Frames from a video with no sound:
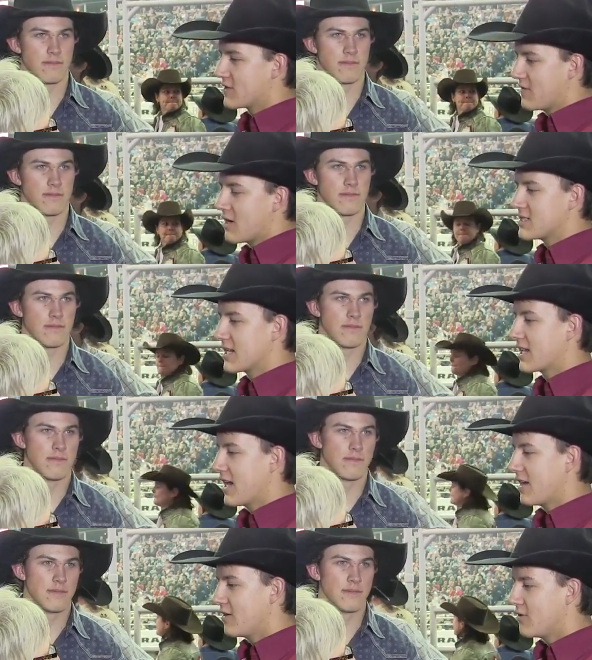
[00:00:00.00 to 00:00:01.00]
Speaker 1: go as far as I
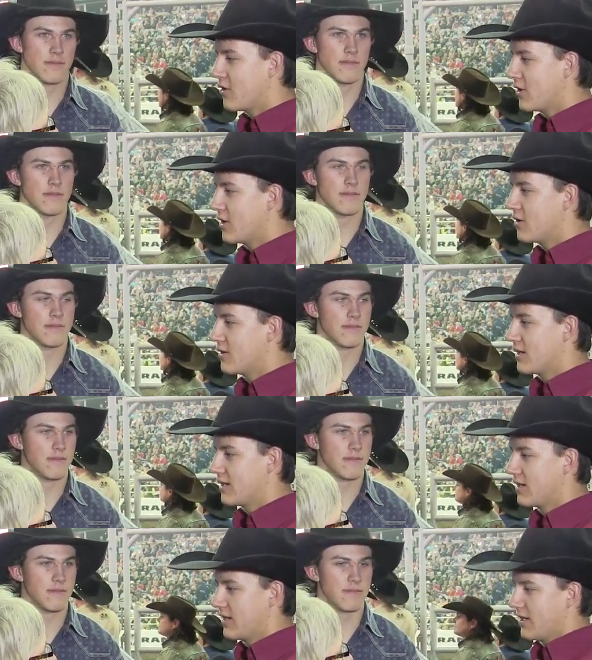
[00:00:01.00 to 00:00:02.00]
can in rodeo
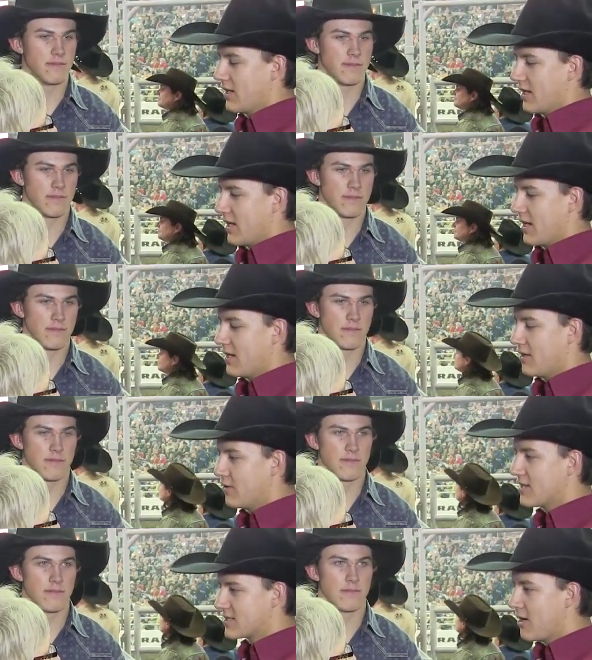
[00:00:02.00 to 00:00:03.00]
and and
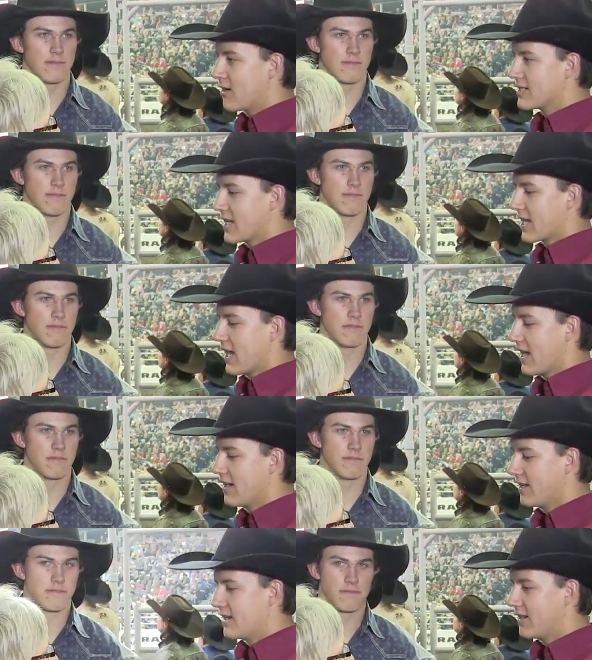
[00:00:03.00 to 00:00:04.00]
do it as long as I
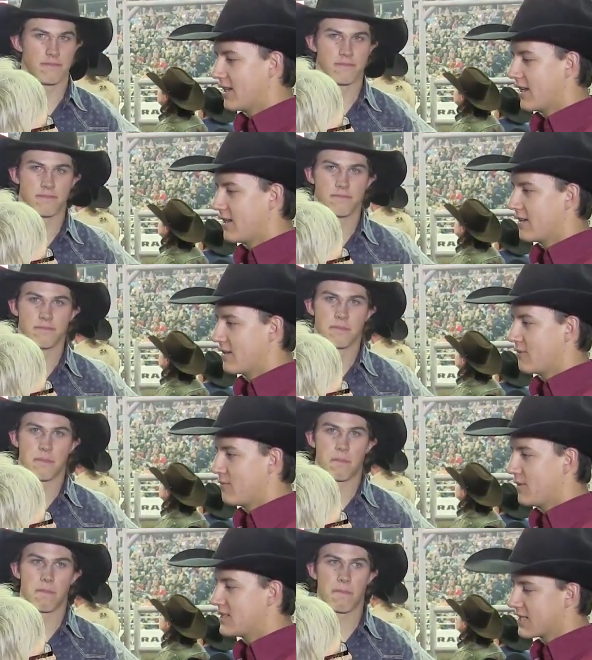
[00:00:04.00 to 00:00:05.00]
can and,
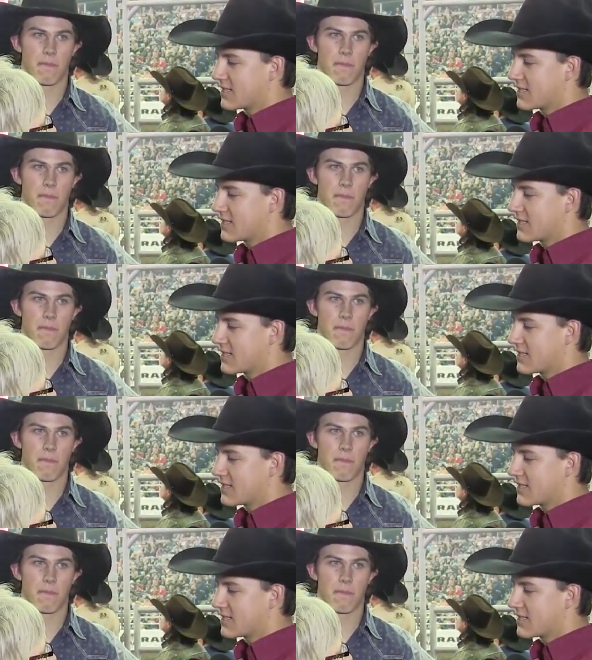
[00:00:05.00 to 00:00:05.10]
and be